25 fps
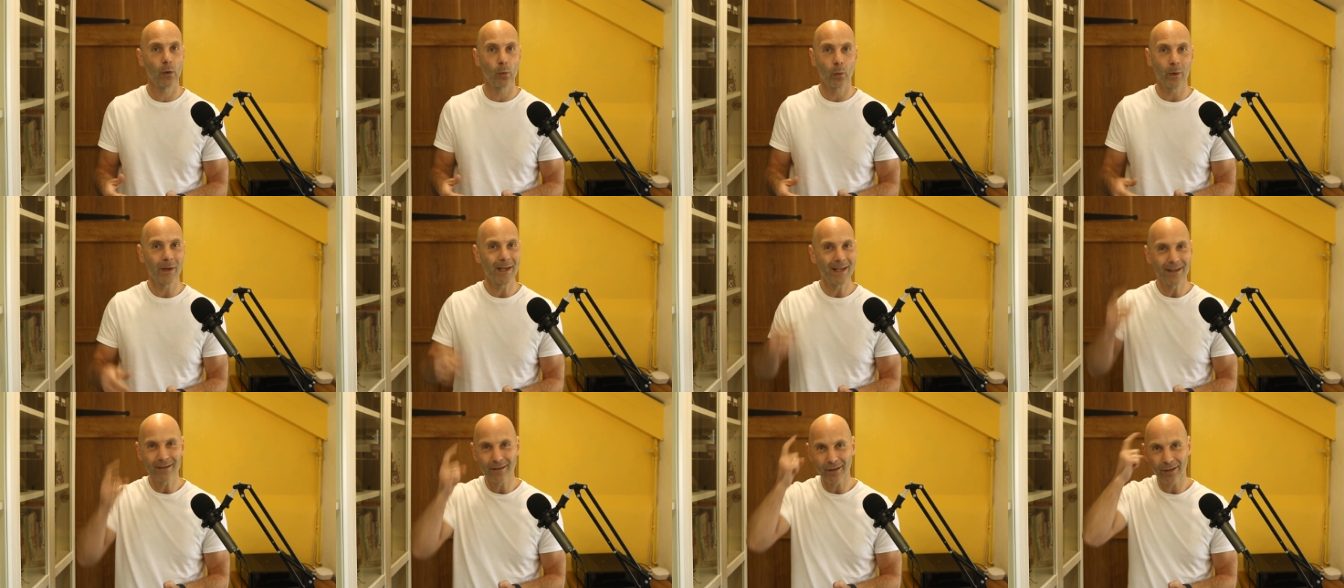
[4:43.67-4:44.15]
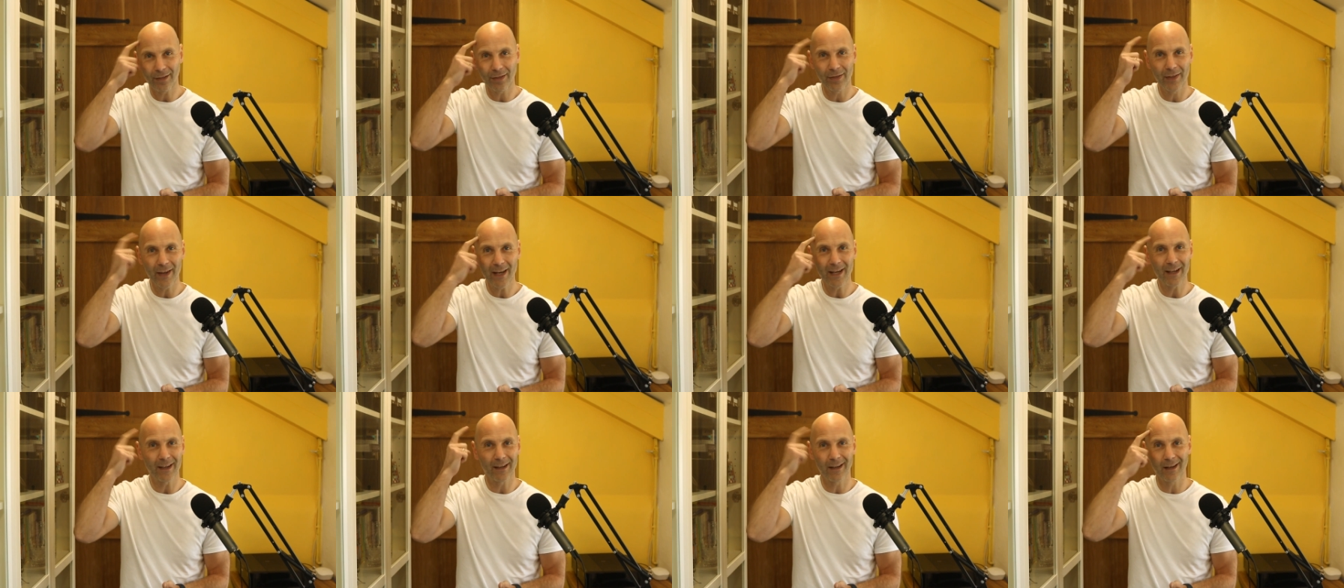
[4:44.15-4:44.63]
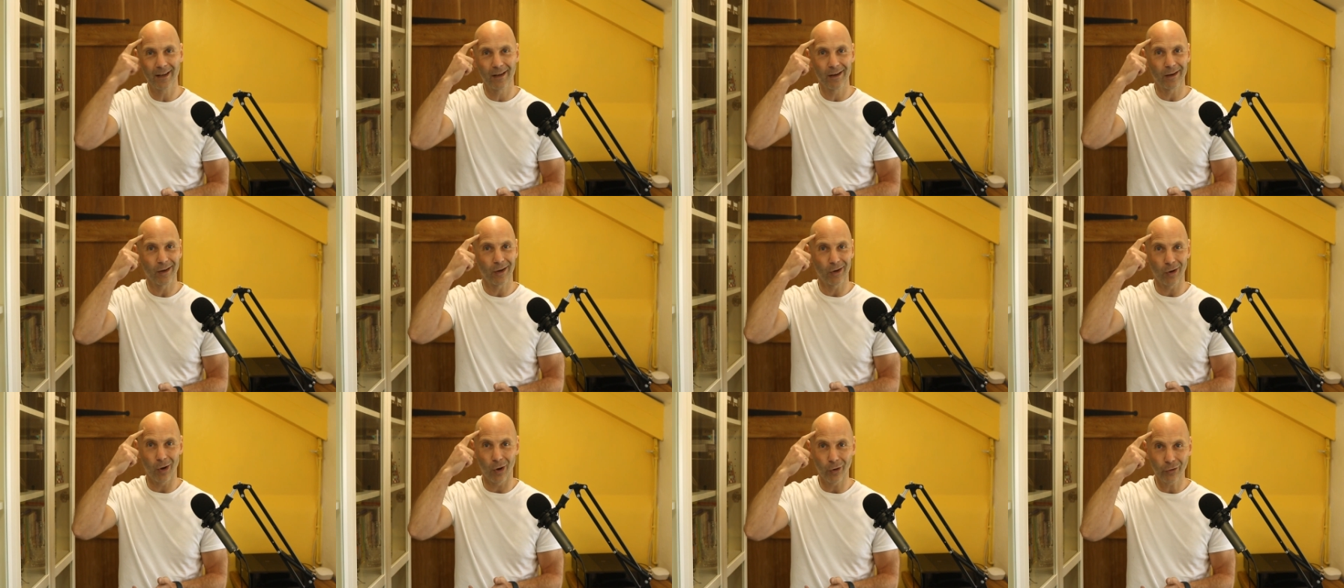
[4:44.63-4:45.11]
we didn't think
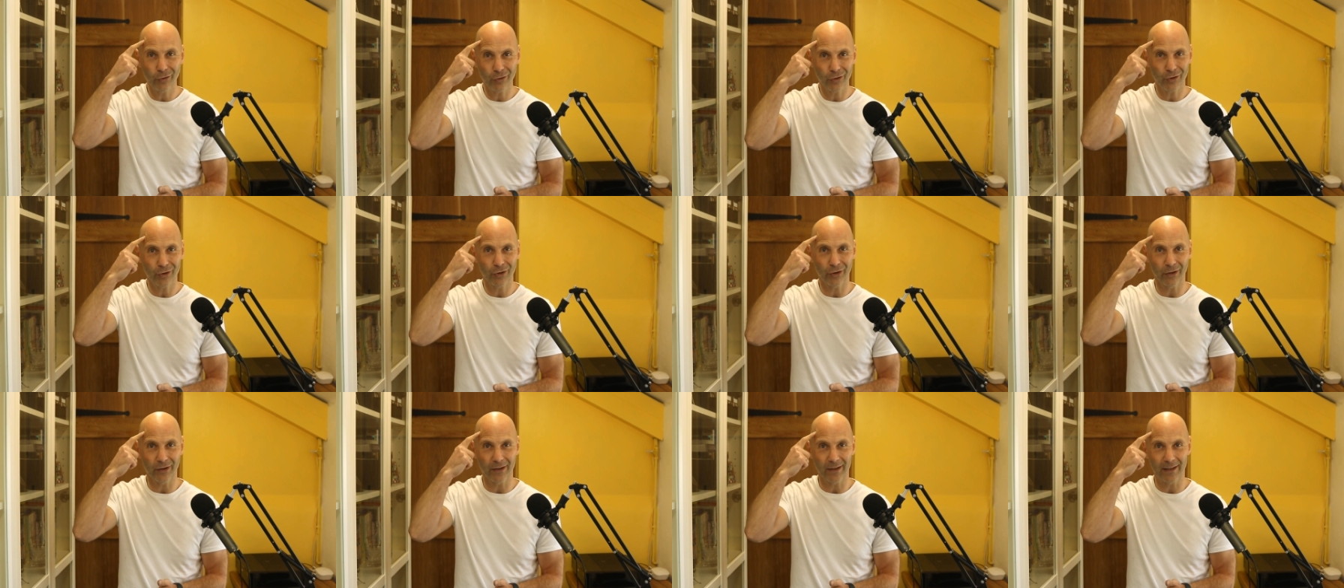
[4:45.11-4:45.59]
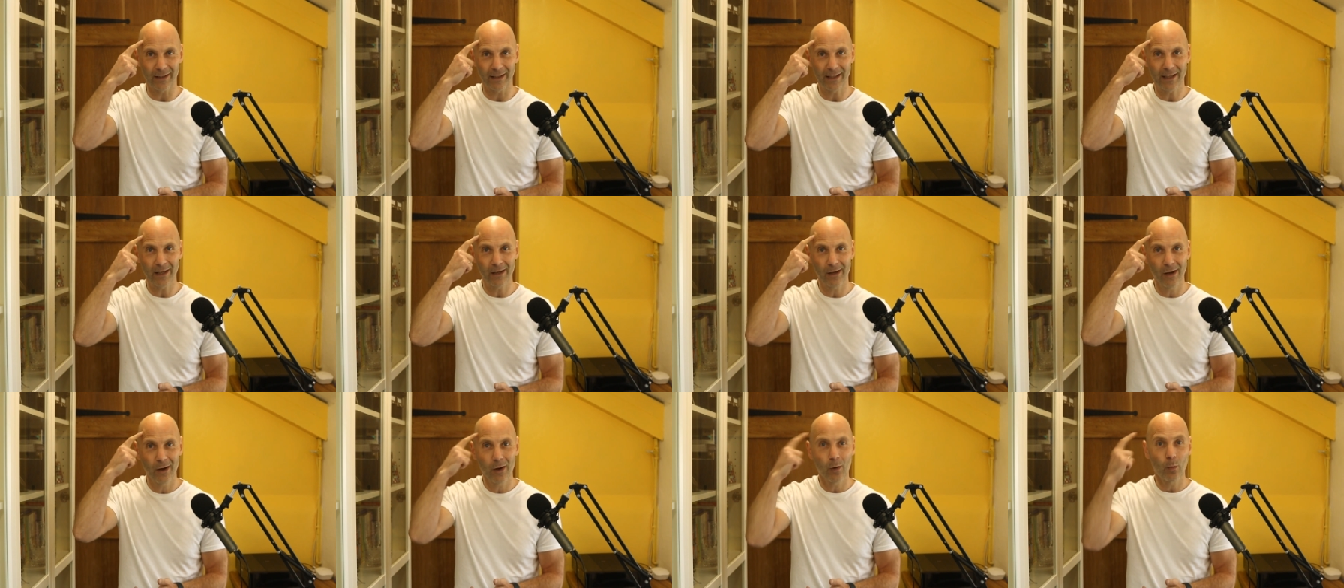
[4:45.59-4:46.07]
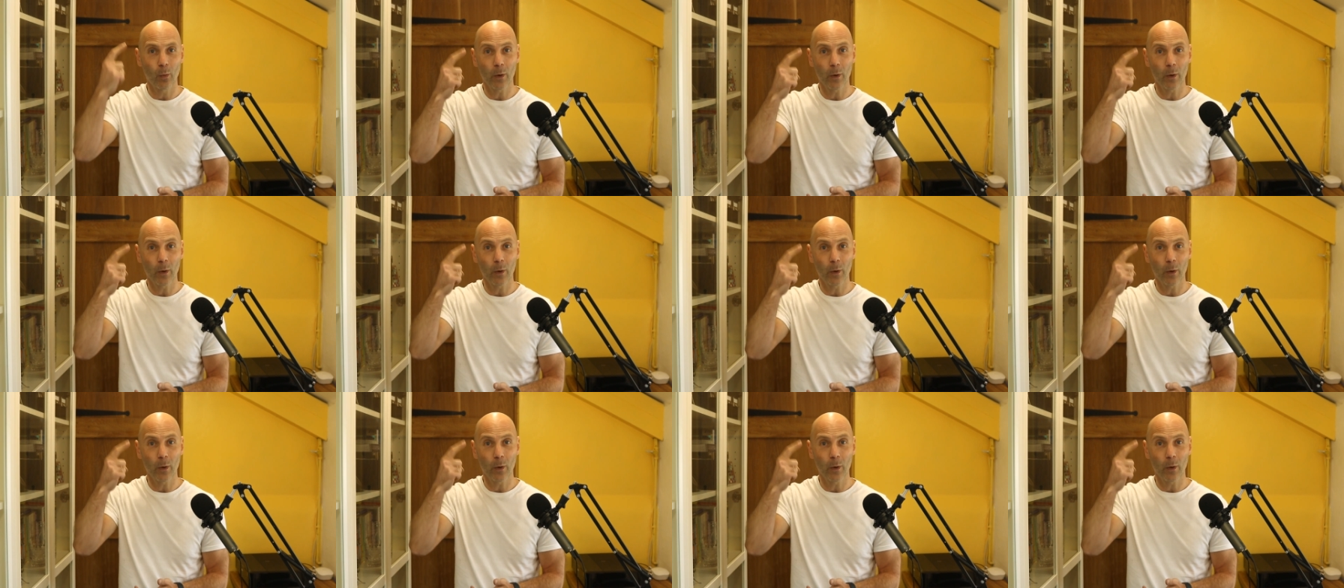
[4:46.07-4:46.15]
consciously.